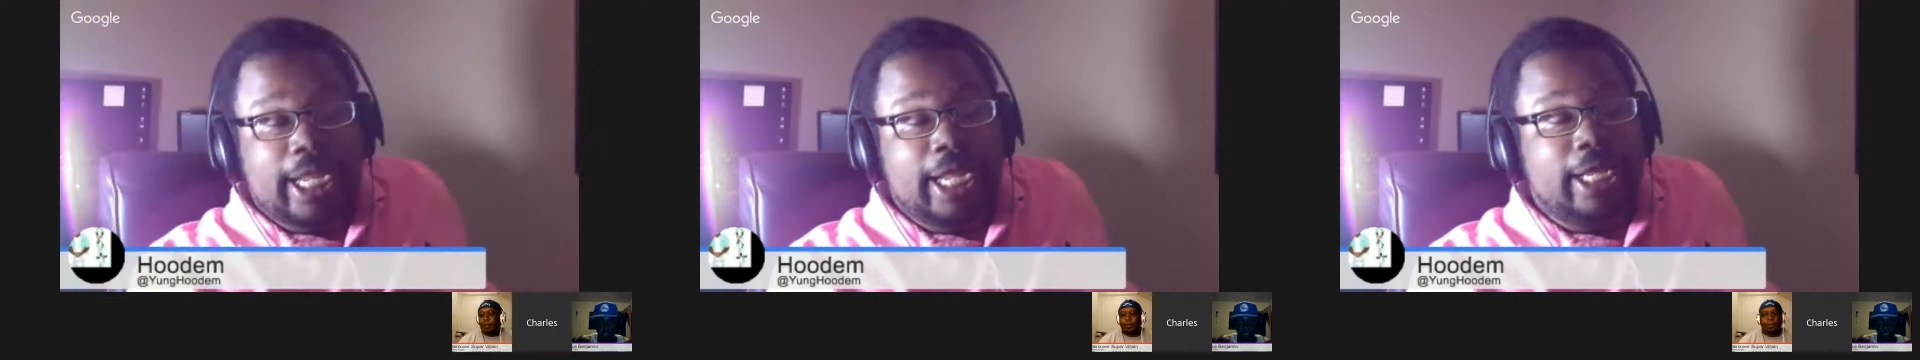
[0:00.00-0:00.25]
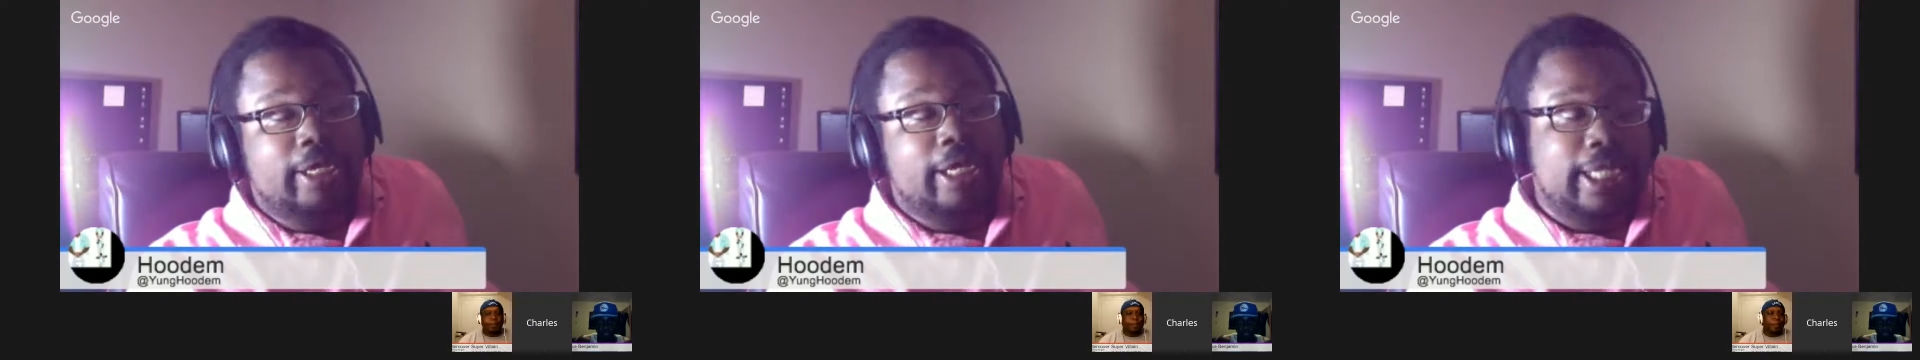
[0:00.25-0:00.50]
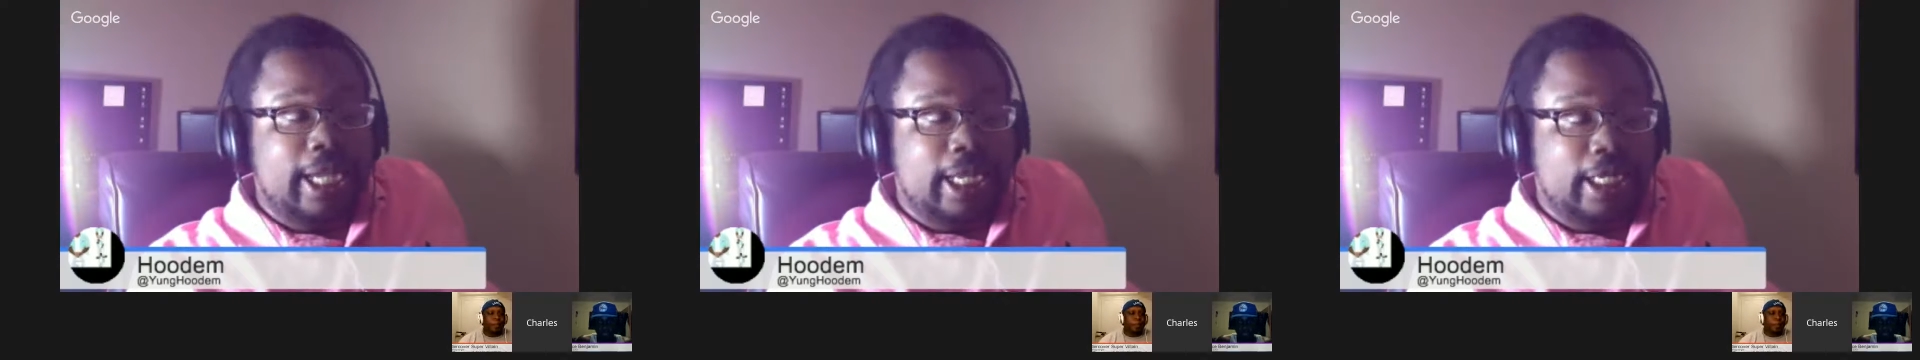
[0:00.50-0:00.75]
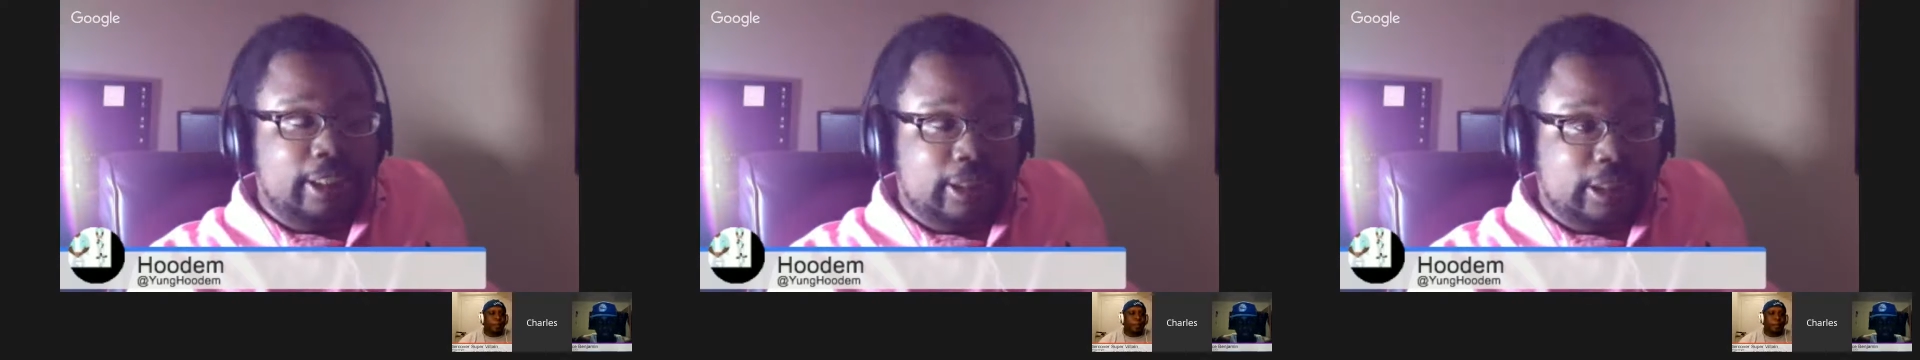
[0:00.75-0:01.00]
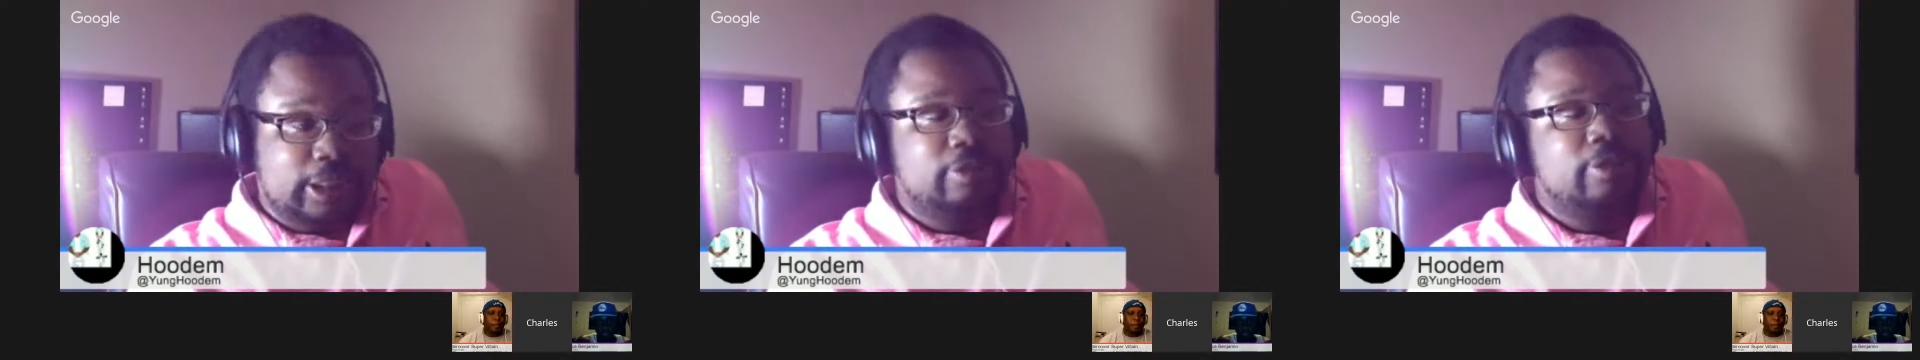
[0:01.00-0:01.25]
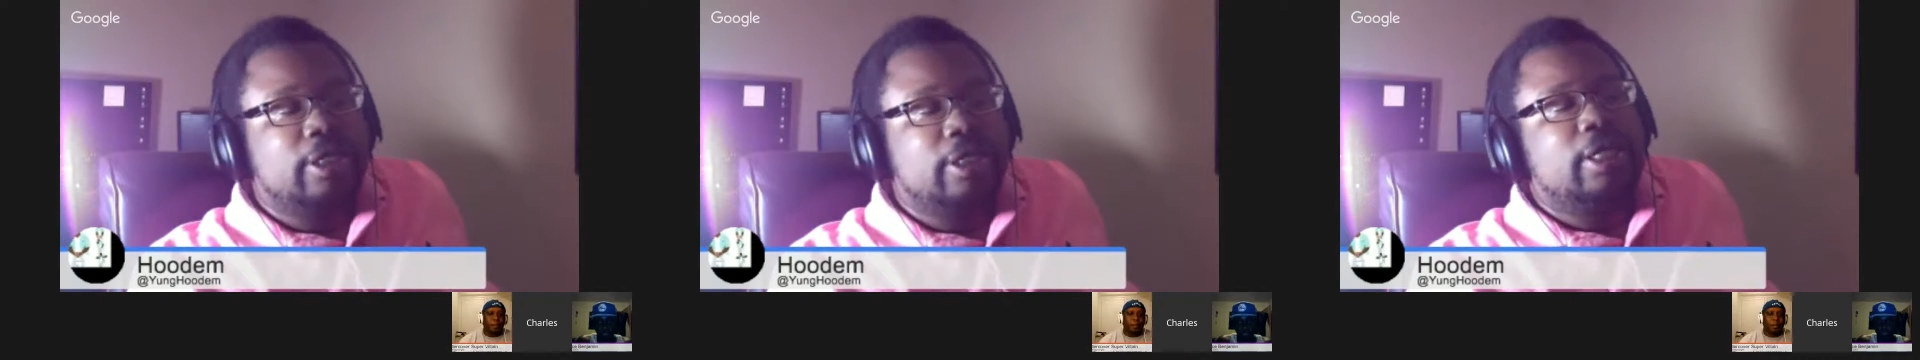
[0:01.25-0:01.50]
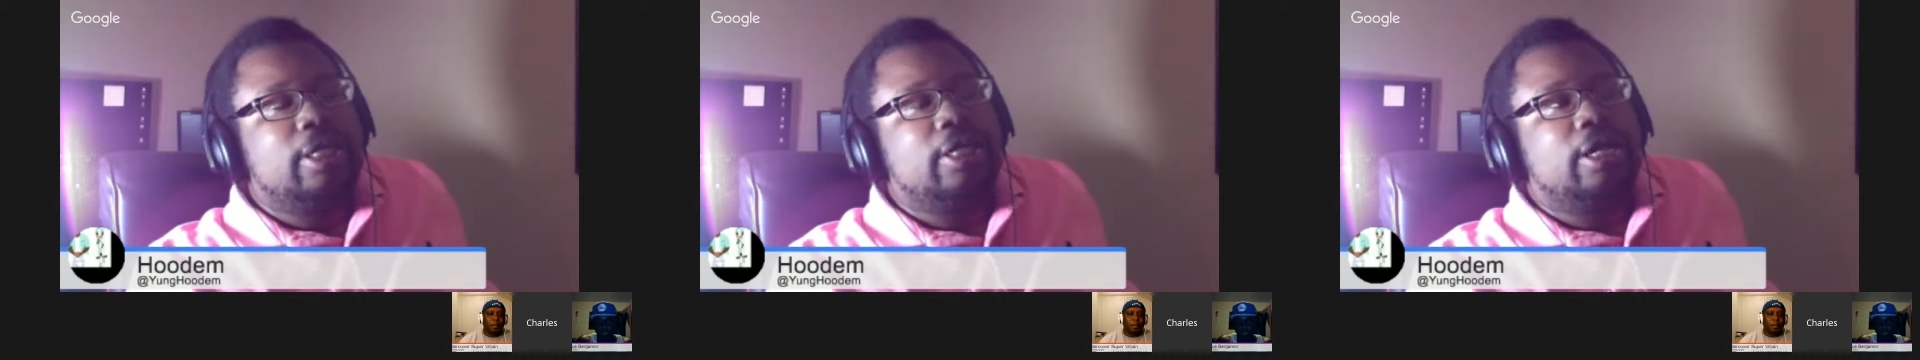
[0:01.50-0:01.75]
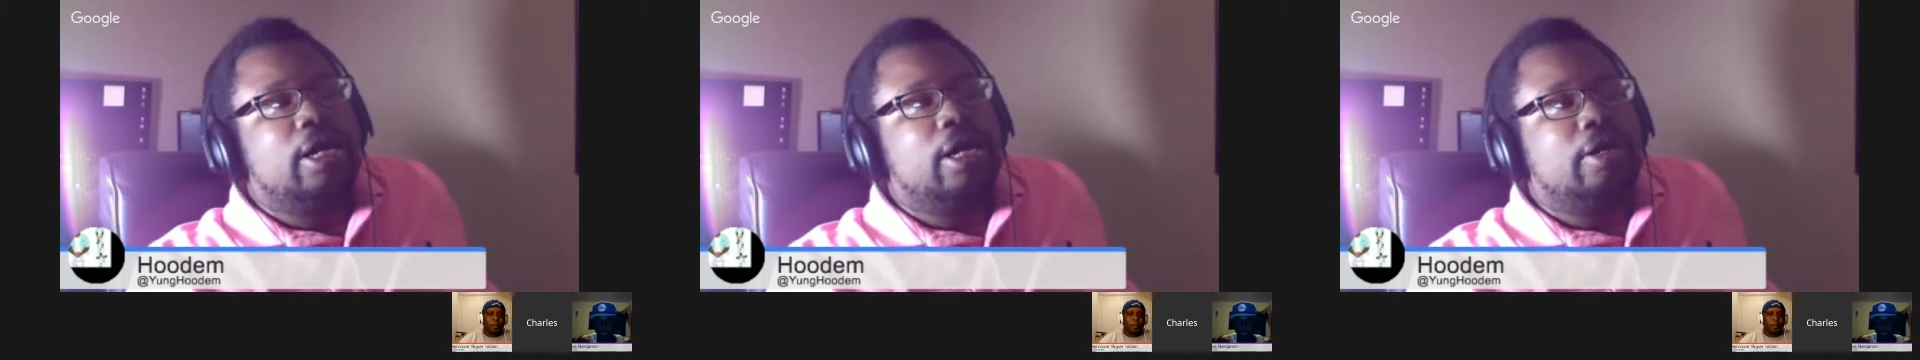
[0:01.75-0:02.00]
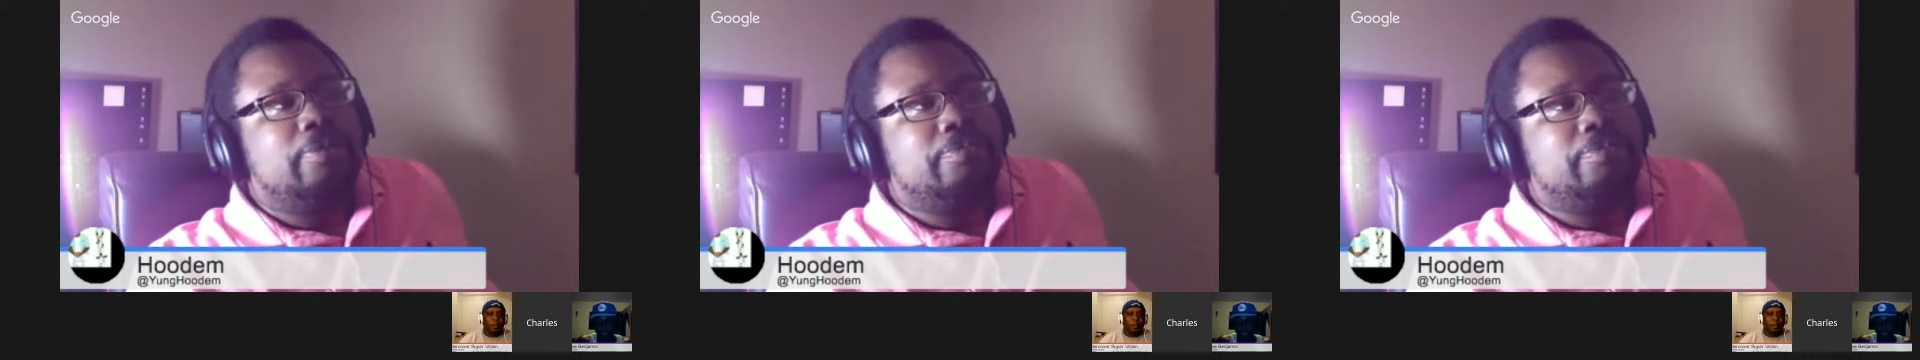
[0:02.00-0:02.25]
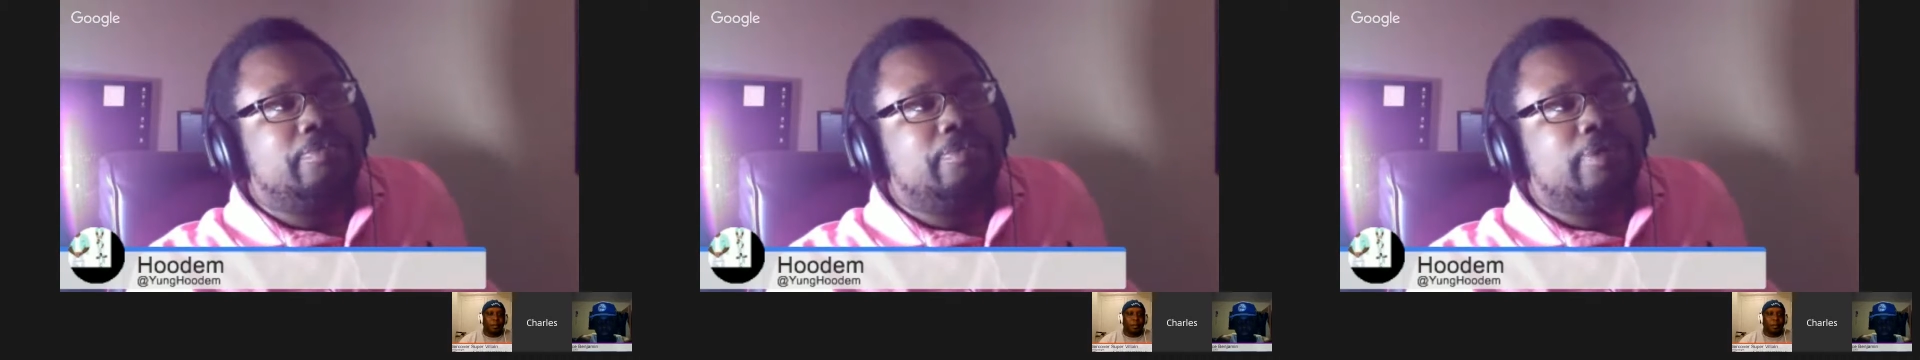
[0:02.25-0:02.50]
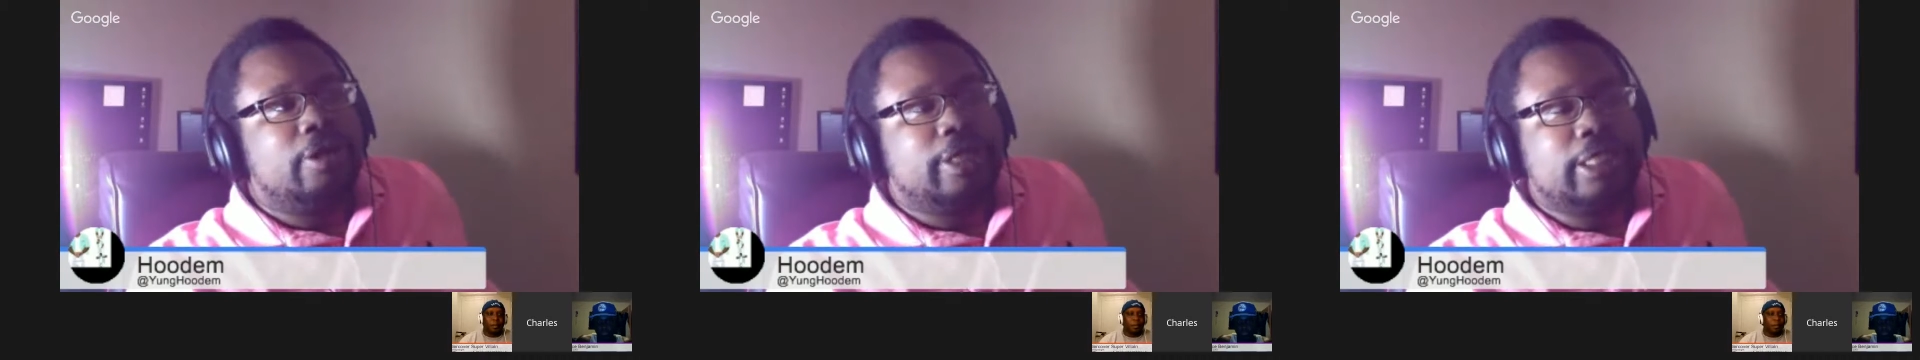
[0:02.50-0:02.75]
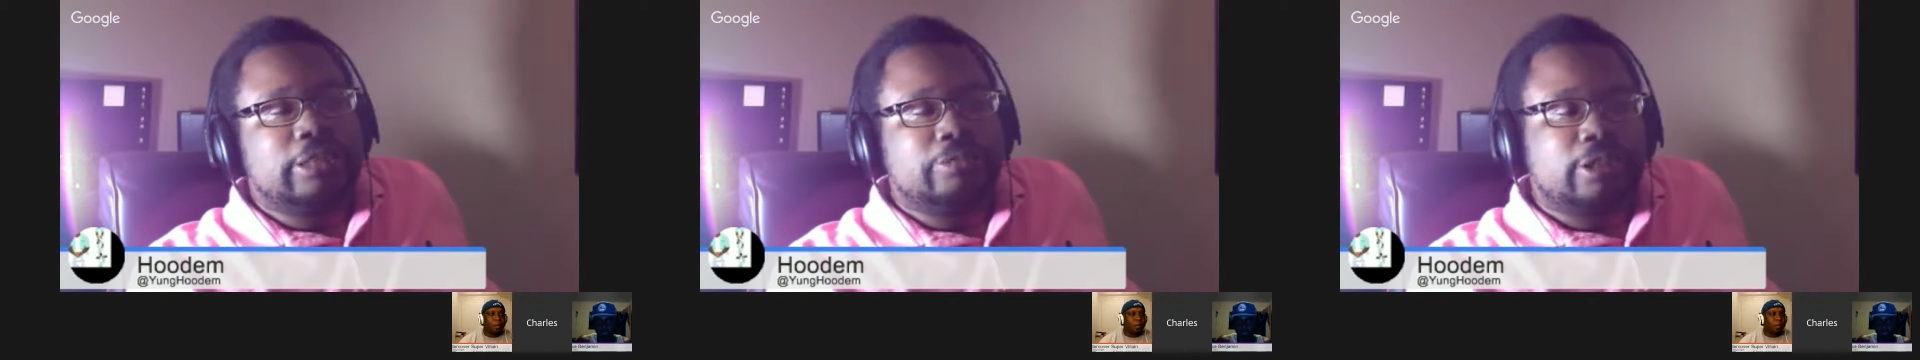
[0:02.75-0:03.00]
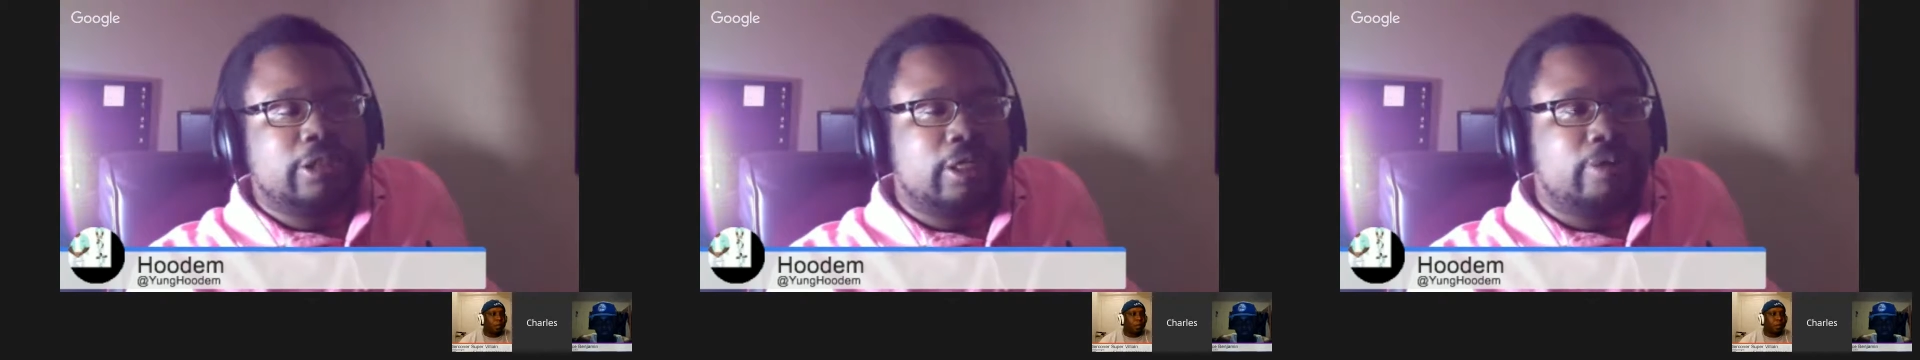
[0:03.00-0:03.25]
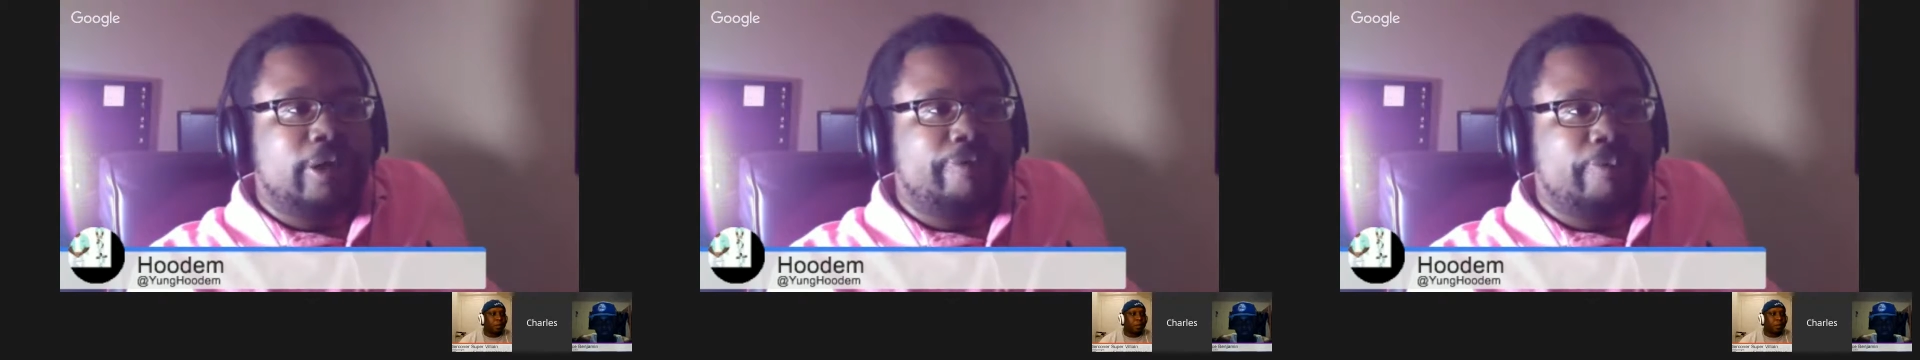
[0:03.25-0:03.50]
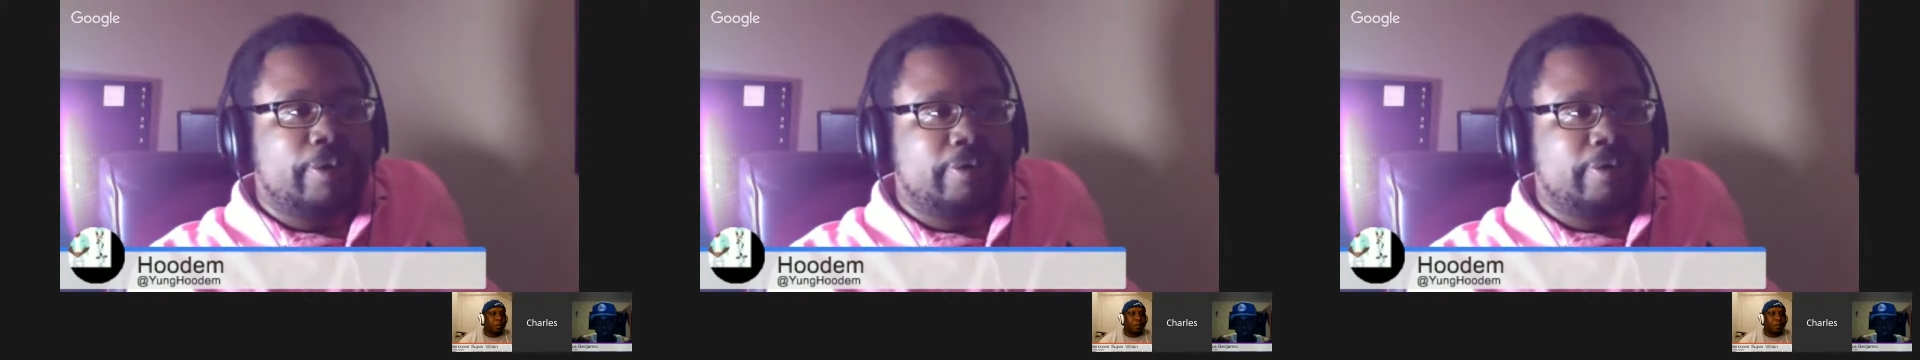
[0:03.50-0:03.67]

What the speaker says: their dad is in jail. Her kids were taken away from her,